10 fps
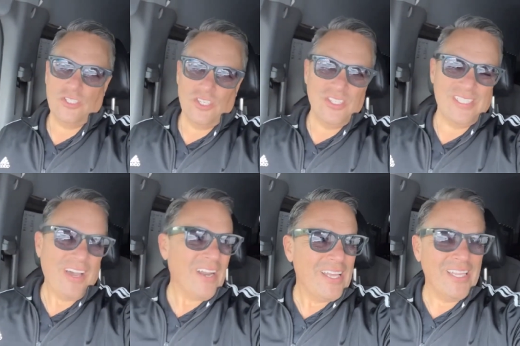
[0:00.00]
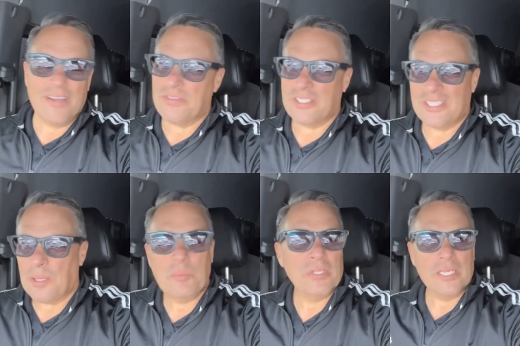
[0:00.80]
Turns out I left
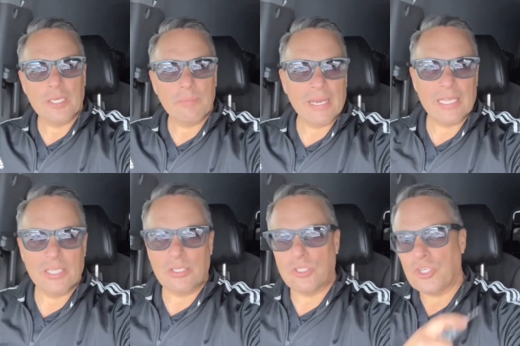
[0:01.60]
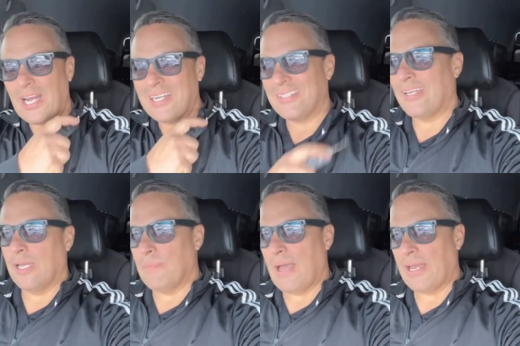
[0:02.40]
something in my little trash
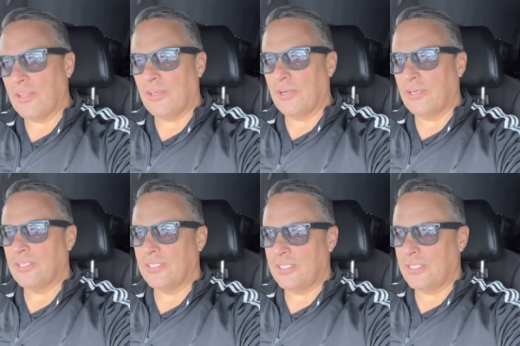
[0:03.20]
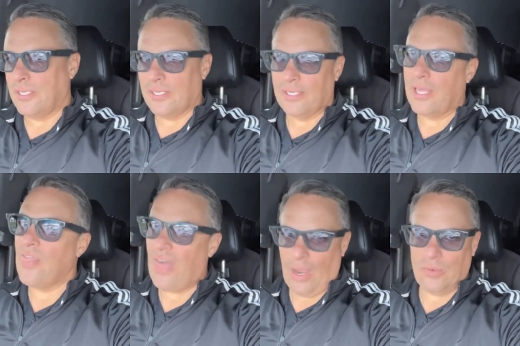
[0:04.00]
can back there, because
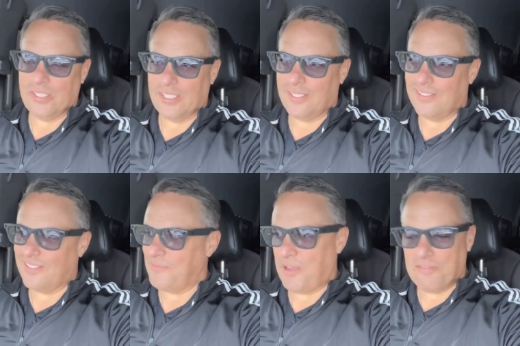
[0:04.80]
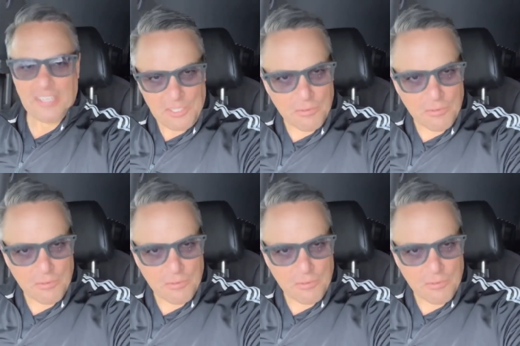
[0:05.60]
that was it. So my feet